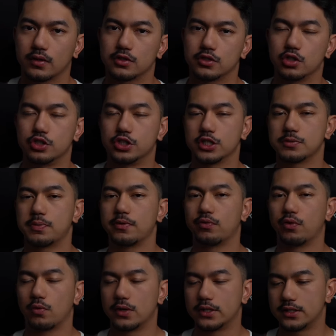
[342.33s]
So, just
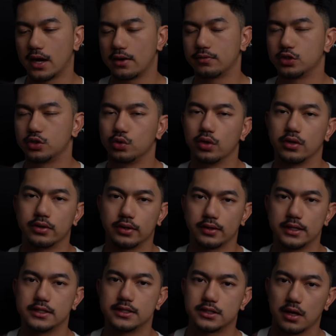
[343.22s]
before we dive into the
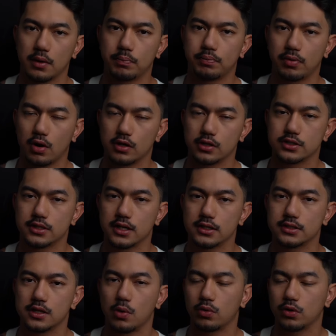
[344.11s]
three step
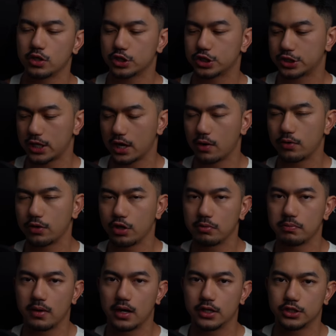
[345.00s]
process, I wanna share with you
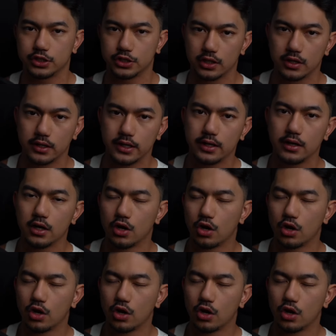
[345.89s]
my journey,